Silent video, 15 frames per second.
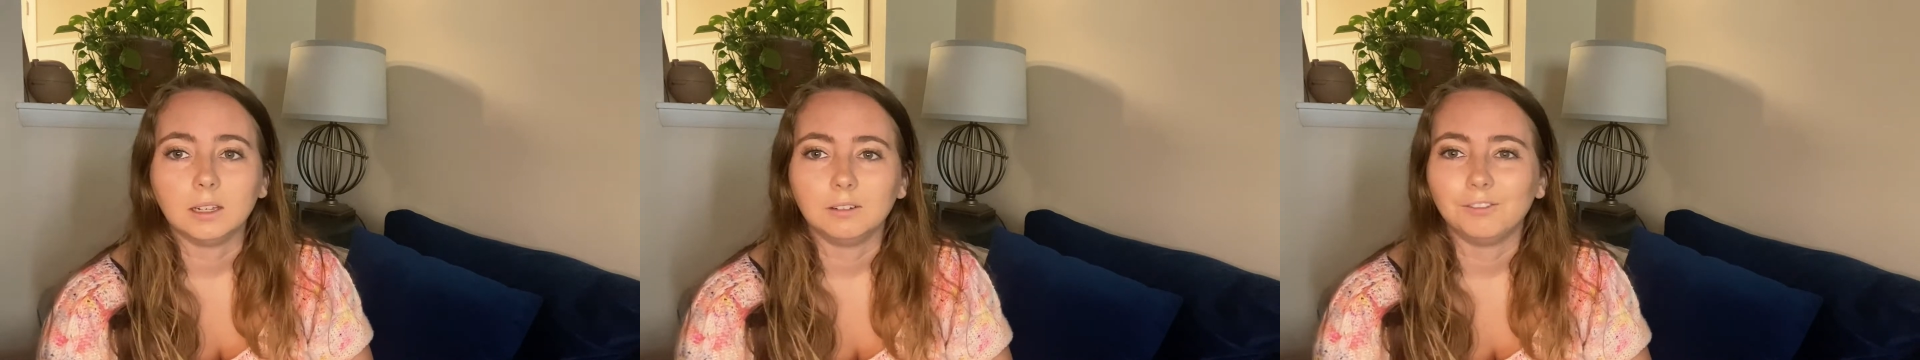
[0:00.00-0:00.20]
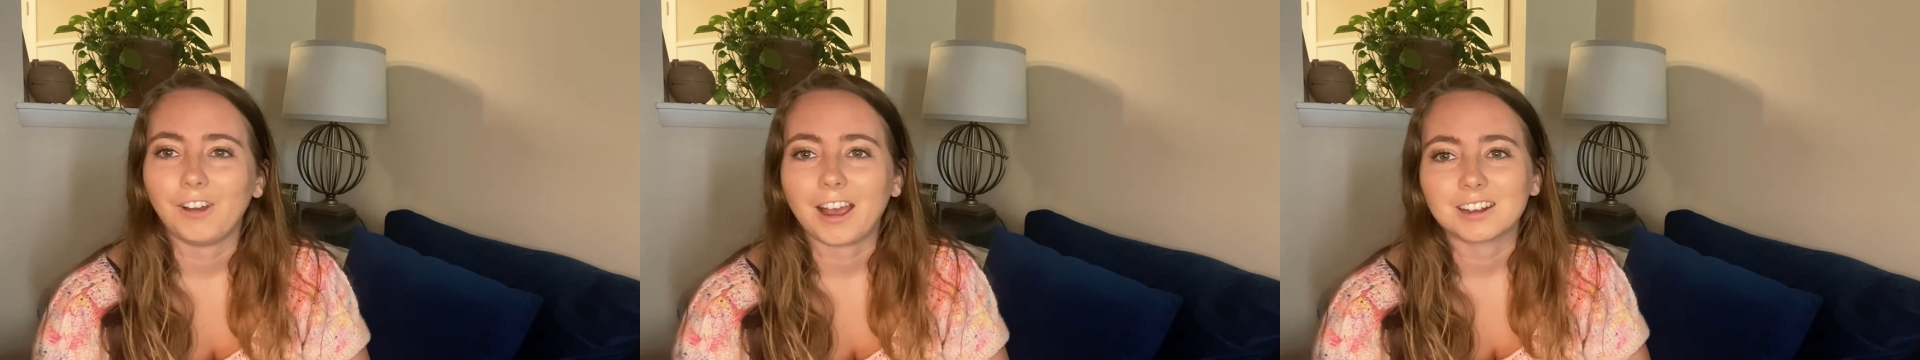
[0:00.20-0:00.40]

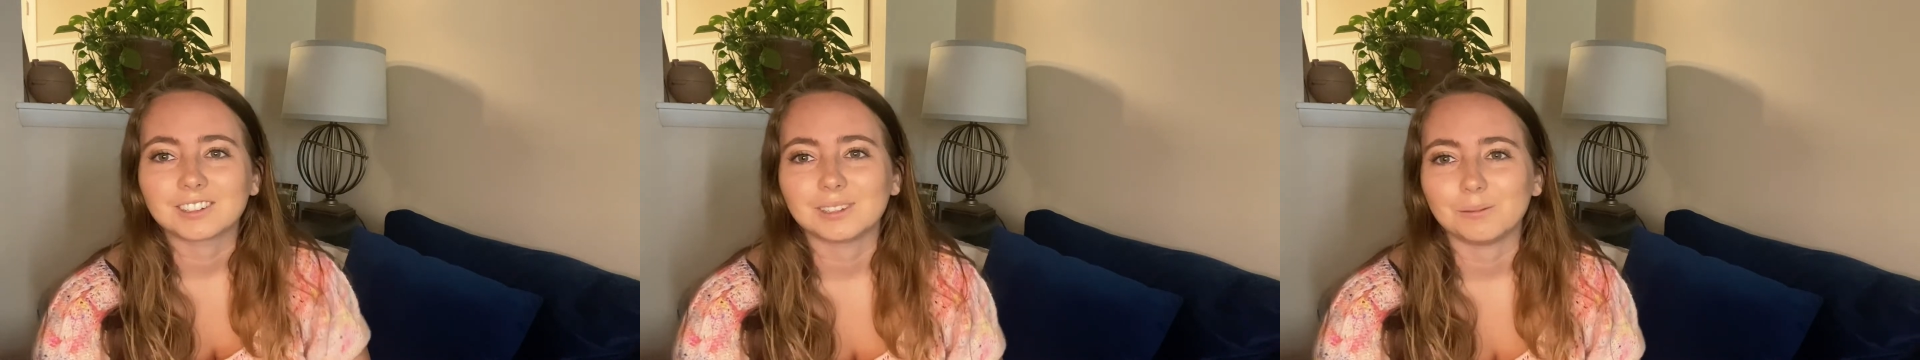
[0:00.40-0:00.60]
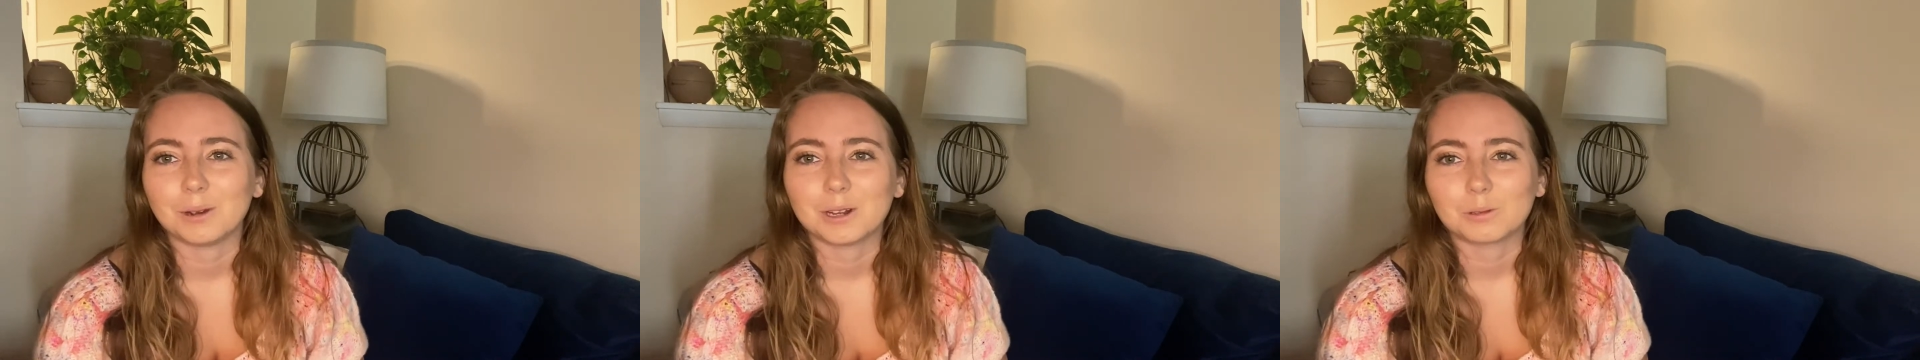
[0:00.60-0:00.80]
In fact,
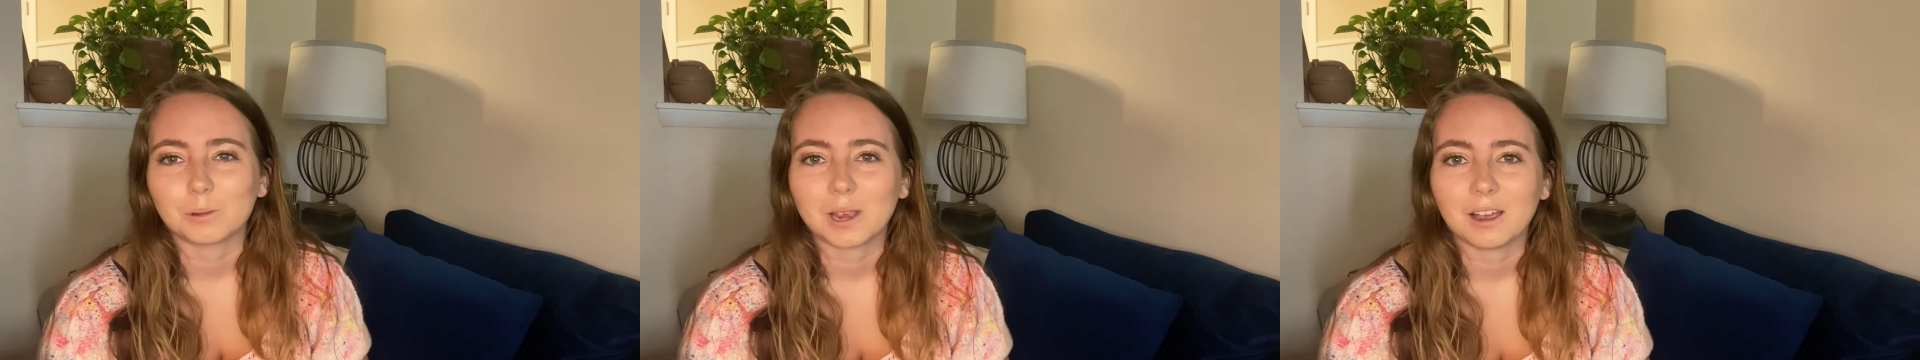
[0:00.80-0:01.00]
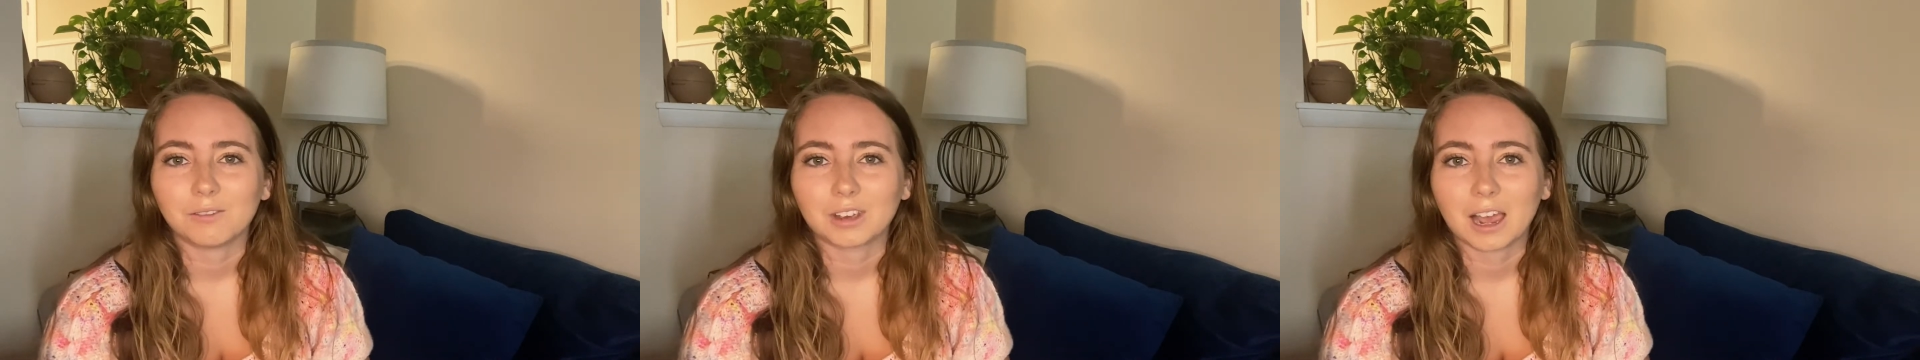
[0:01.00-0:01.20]
some nights we
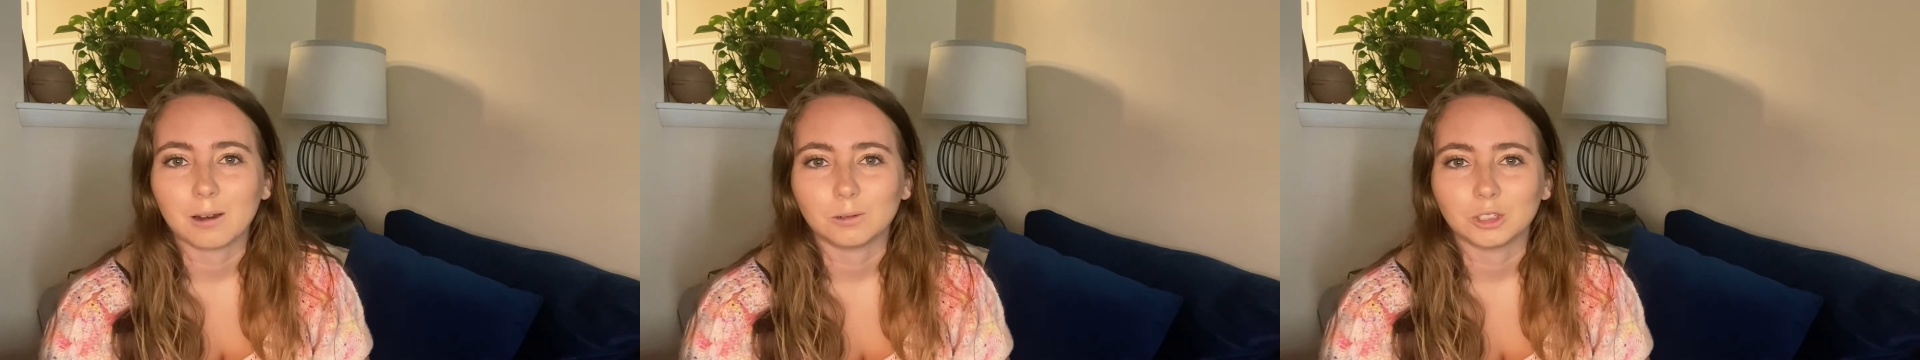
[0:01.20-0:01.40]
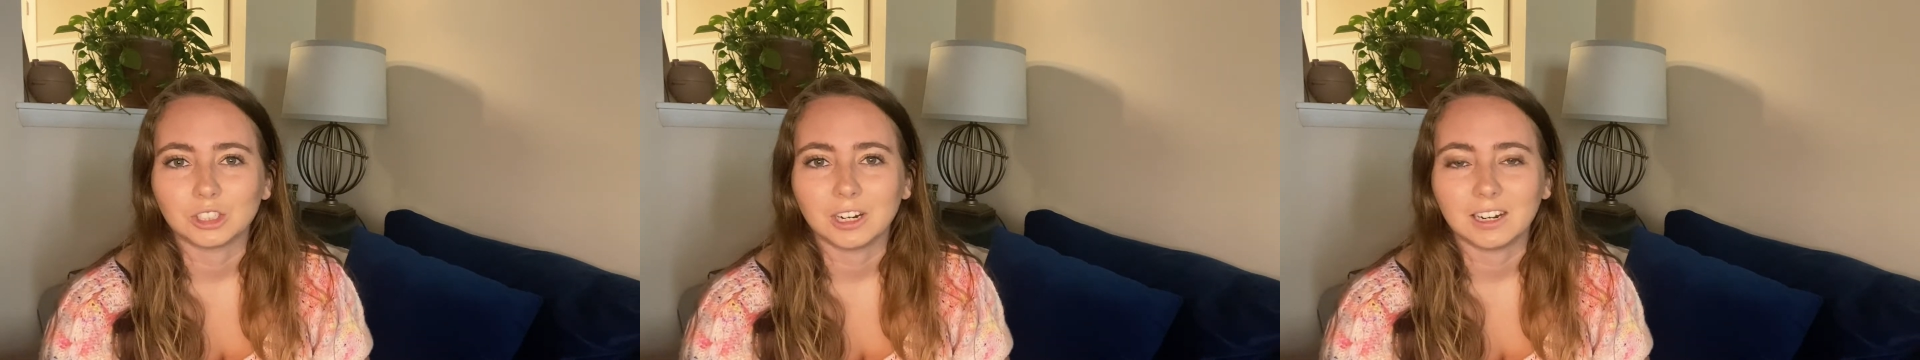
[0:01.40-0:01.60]
have
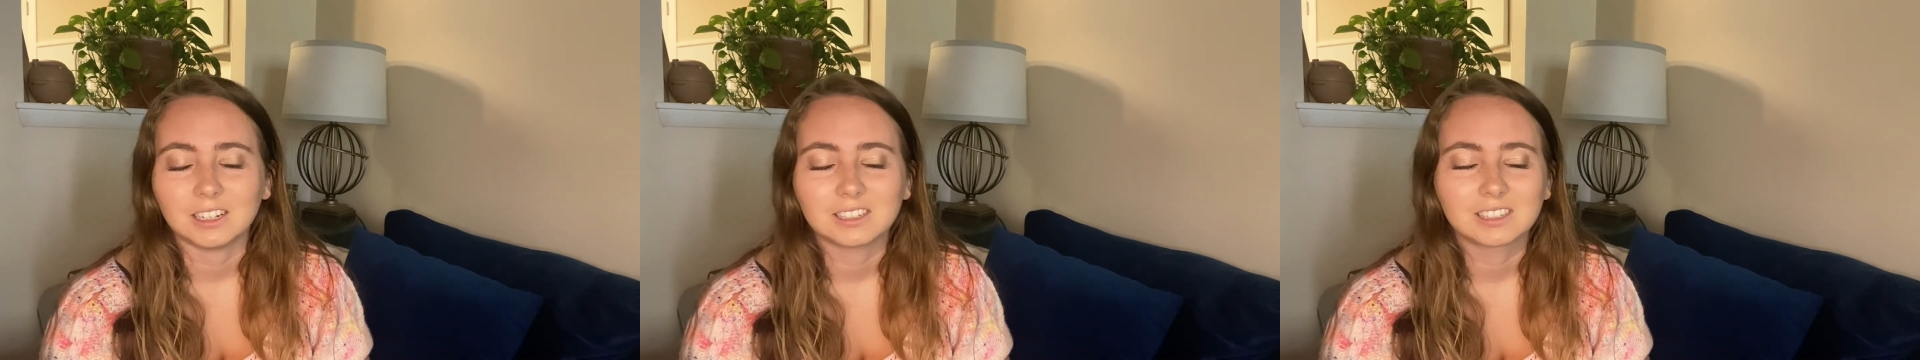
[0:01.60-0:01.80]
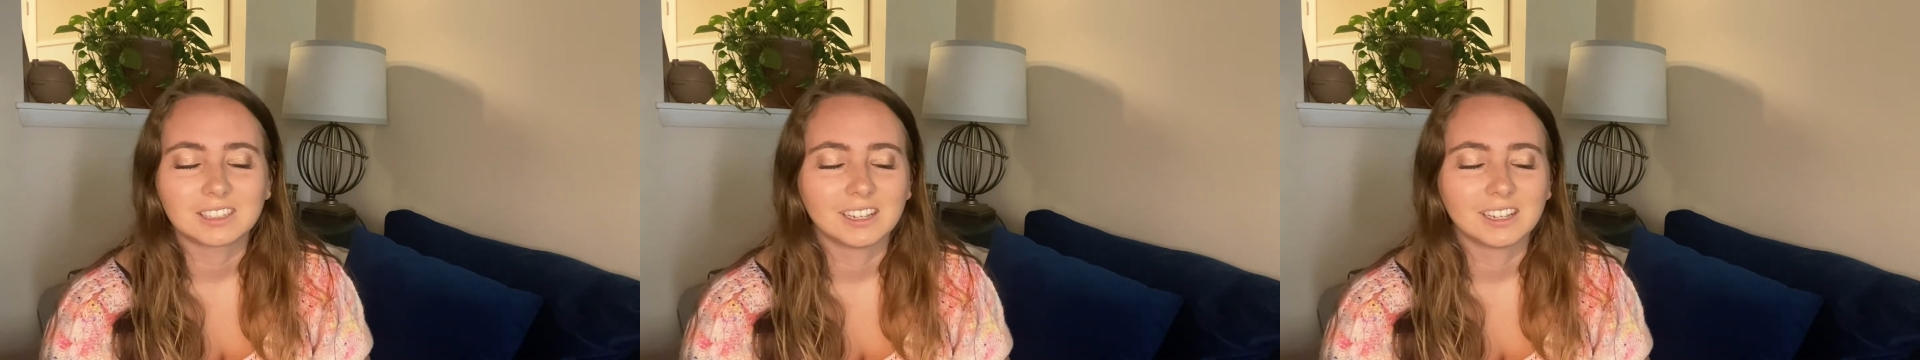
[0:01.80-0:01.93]
couch nights